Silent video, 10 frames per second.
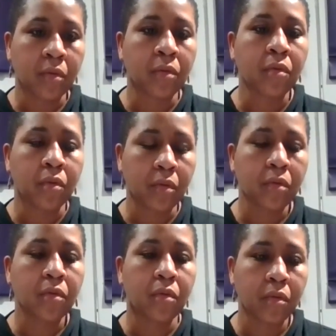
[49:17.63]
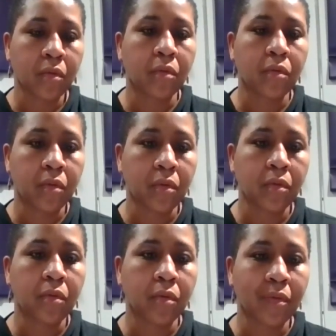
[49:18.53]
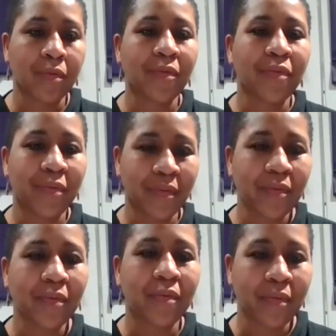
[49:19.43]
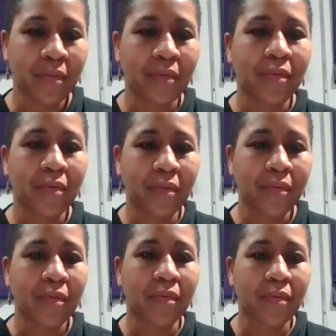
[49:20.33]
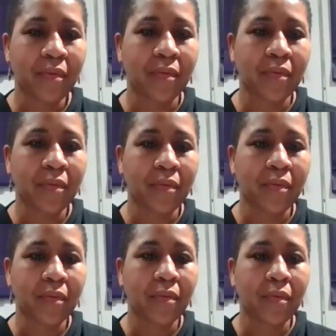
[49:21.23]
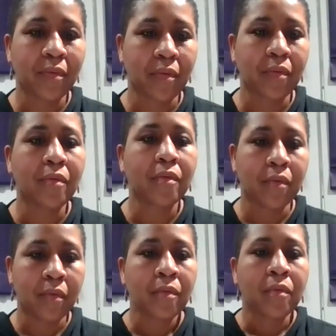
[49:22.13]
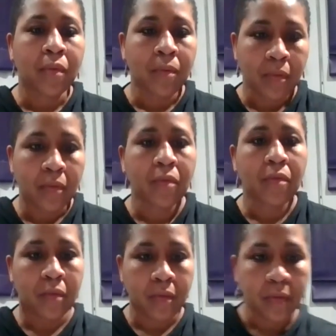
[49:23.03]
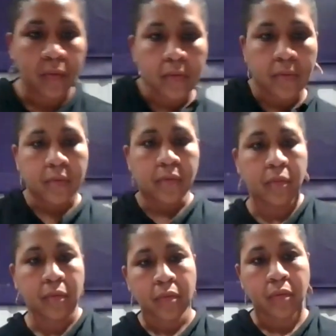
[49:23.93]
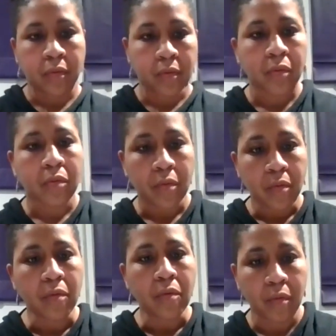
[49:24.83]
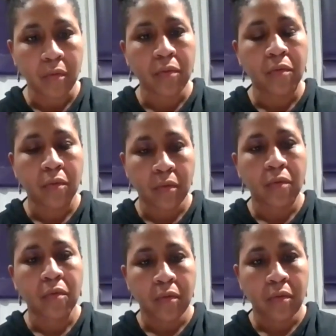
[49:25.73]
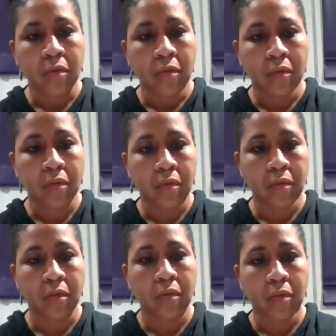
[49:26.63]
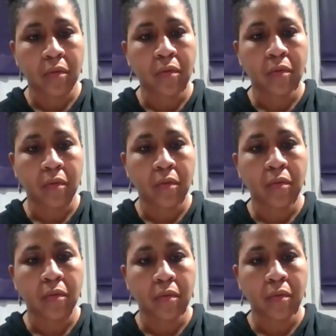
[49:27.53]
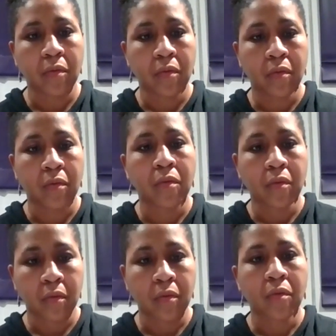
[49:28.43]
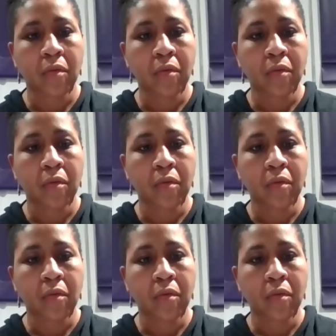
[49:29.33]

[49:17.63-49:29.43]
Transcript: Uh, so that's the head that I really enjoy as, a, as an educator for students, because not only that I'm able to share my own knowledge and expertise, I feel very, very privileged to learn so much from them